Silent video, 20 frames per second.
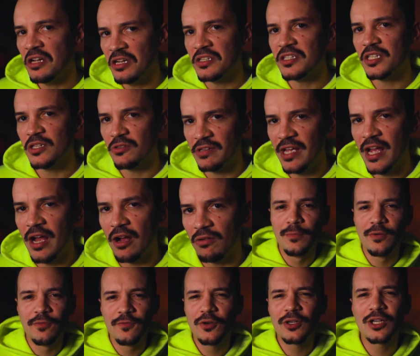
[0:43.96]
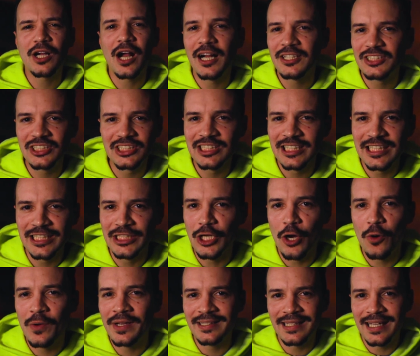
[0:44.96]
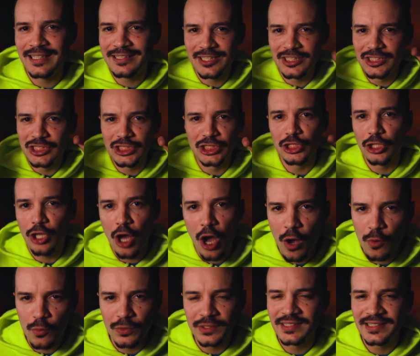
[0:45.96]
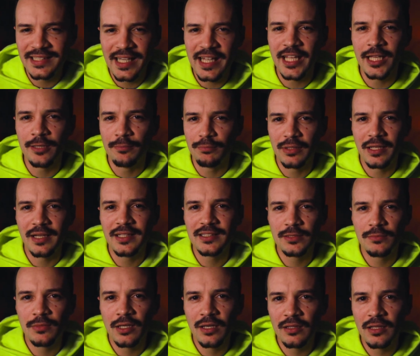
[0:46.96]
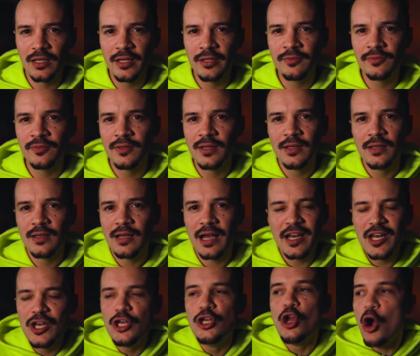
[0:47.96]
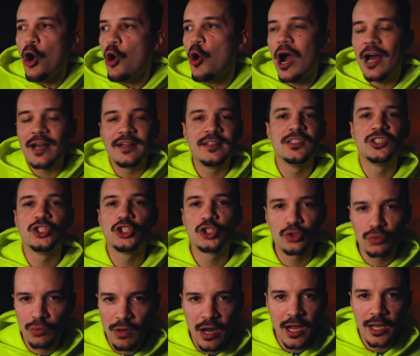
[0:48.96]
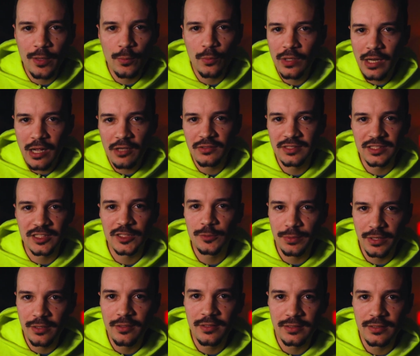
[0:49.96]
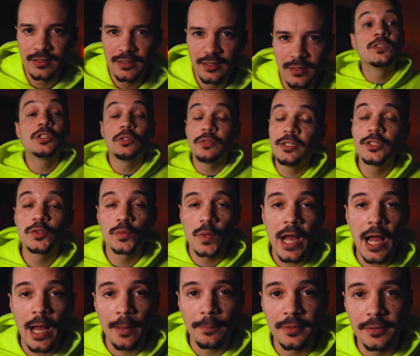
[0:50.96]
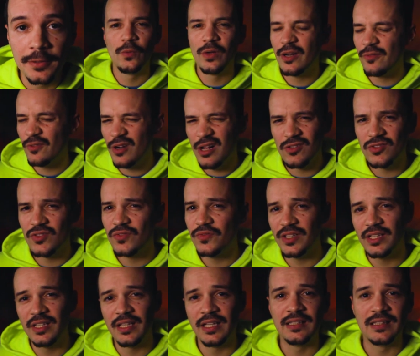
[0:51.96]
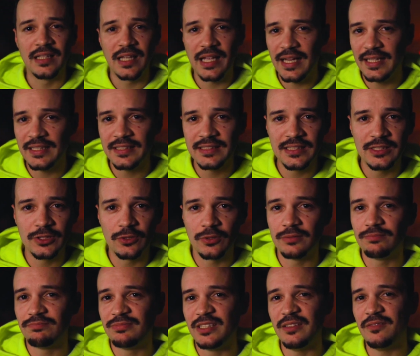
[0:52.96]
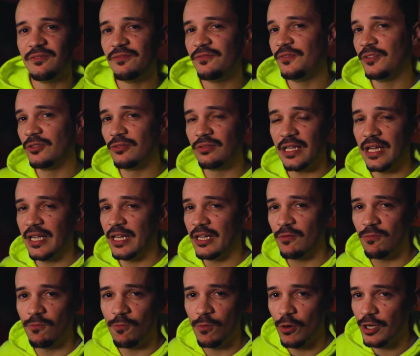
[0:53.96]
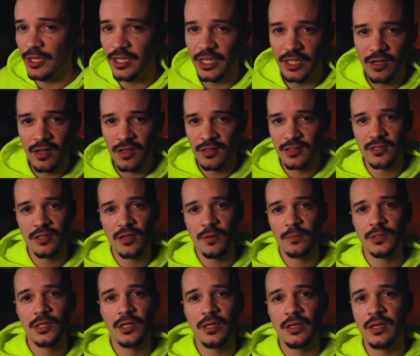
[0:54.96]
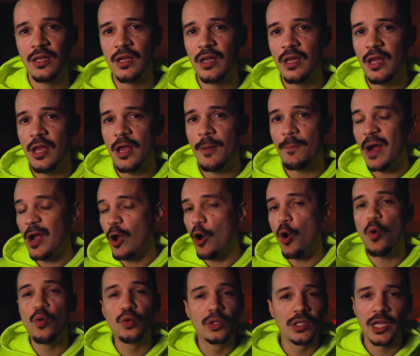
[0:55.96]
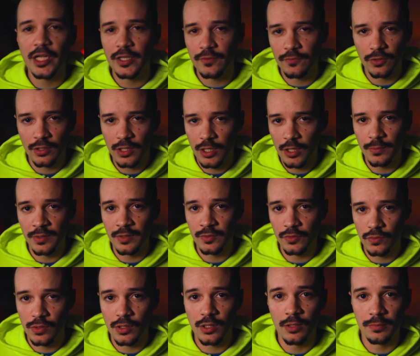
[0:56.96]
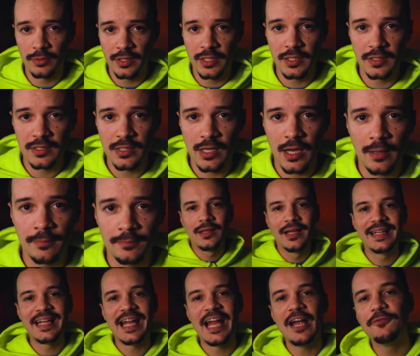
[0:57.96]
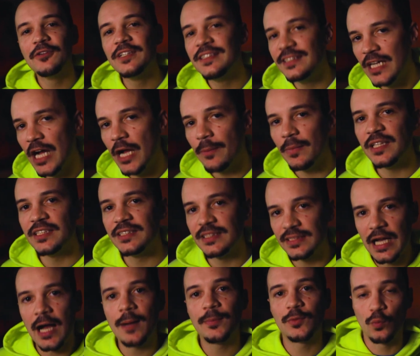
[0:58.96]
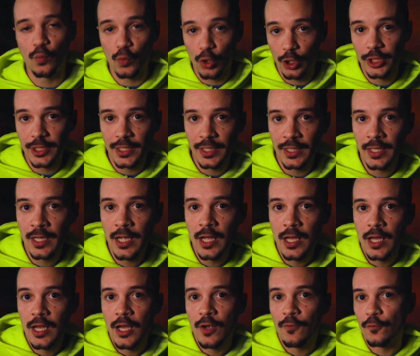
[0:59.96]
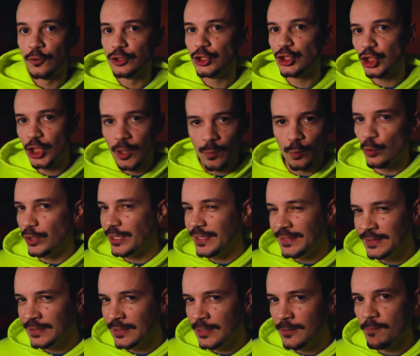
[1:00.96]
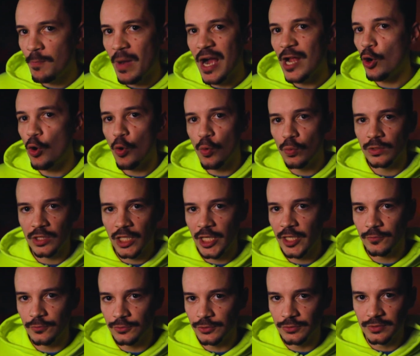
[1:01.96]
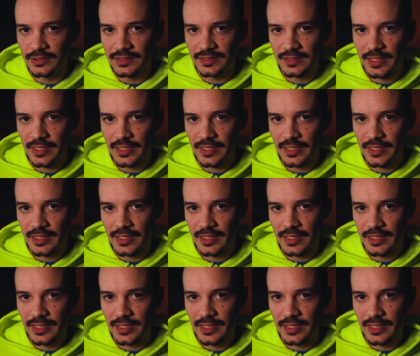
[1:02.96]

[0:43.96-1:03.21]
until now. Before consciously knowing that this law was taking place in my life, I didn't know how to describe what I was experiencing. So here's what happened. Whenever I was feeling lazy or didn't feel like working on something, my whole life would come into a complete stop. Like every time I stopped working, for some reason, my whole life would do the